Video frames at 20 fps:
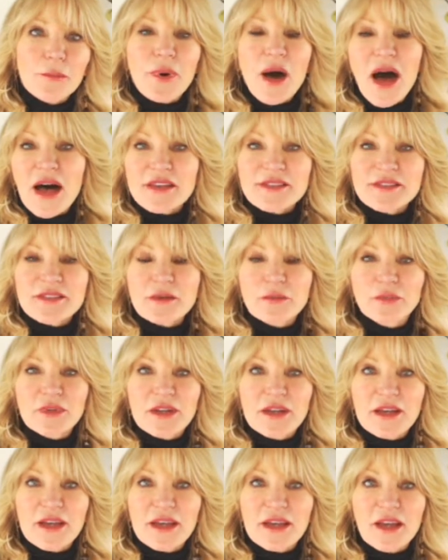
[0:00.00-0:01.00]

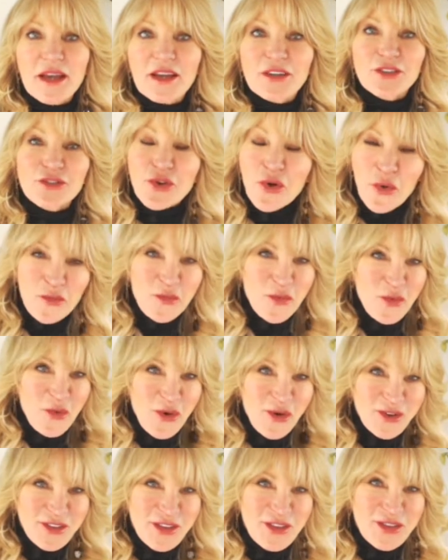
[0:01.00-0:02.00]
possibly no
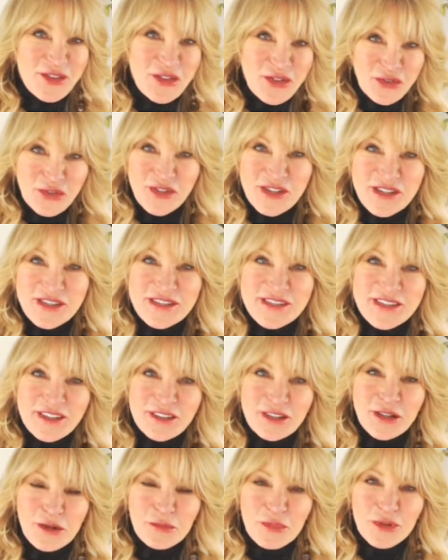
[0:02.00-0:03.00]
more than 3
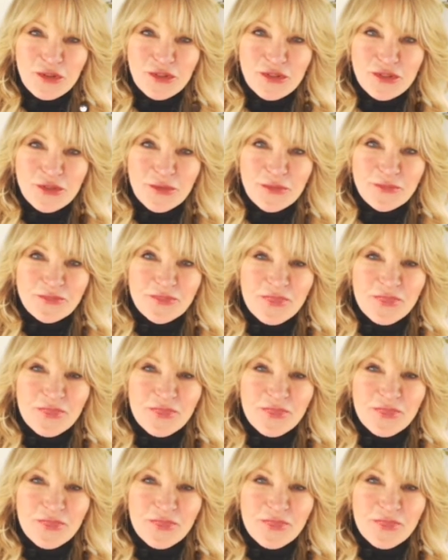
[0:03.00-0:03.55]
syllables.